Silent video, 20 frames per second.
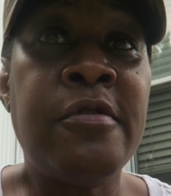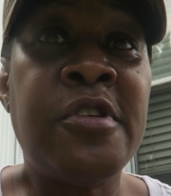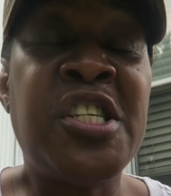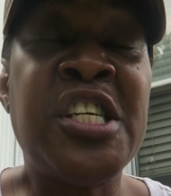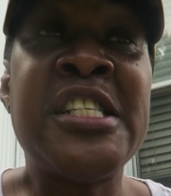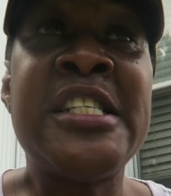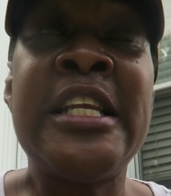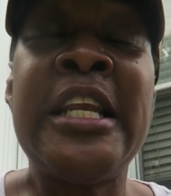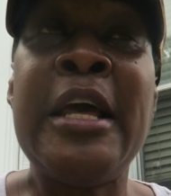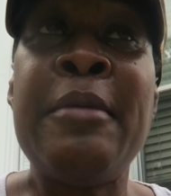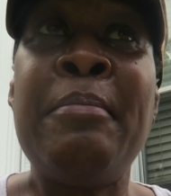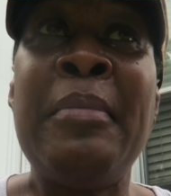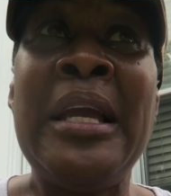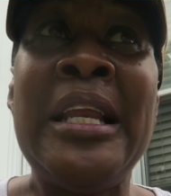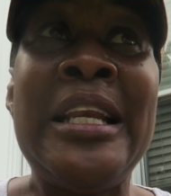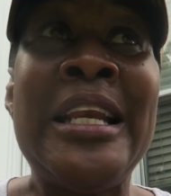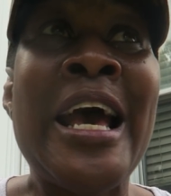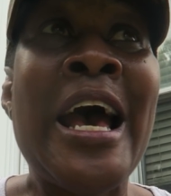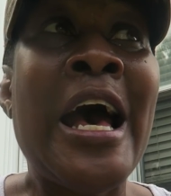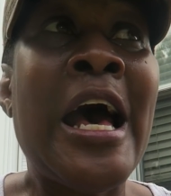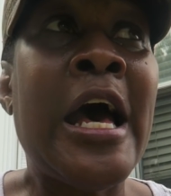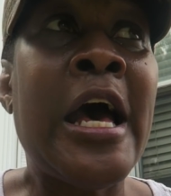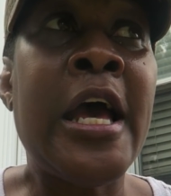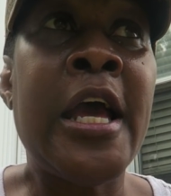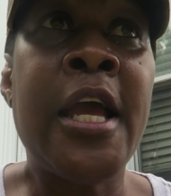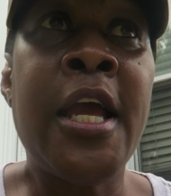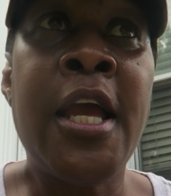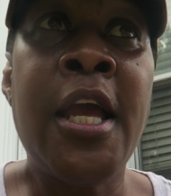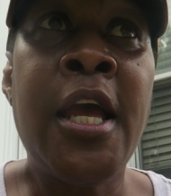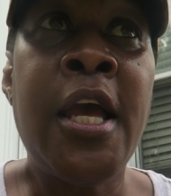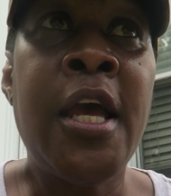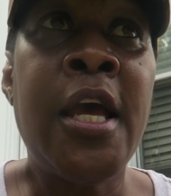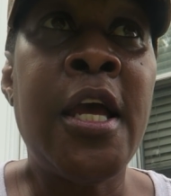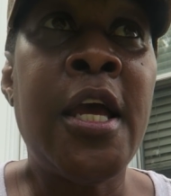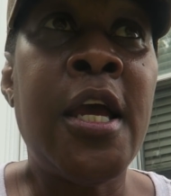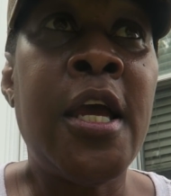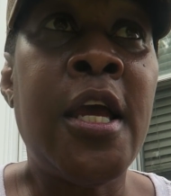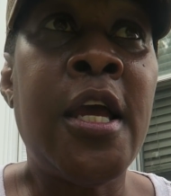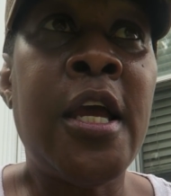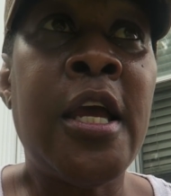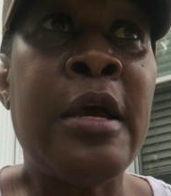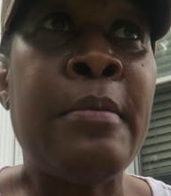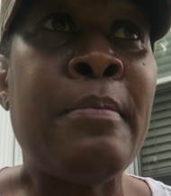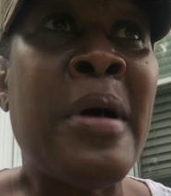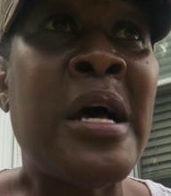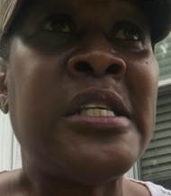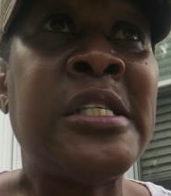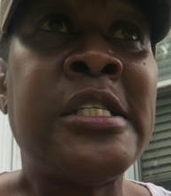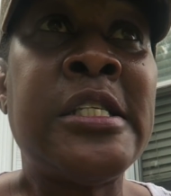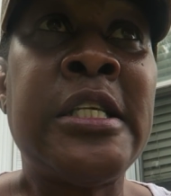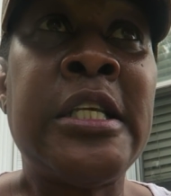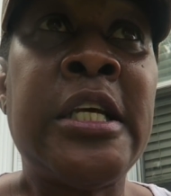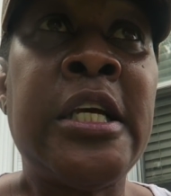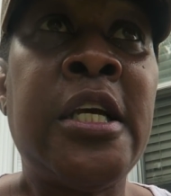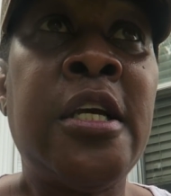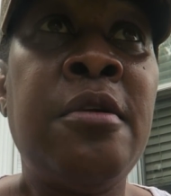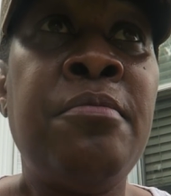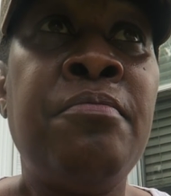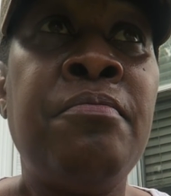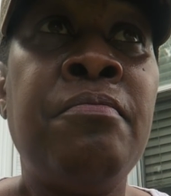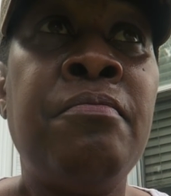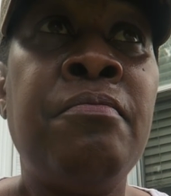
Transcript: just let me die in my sleep,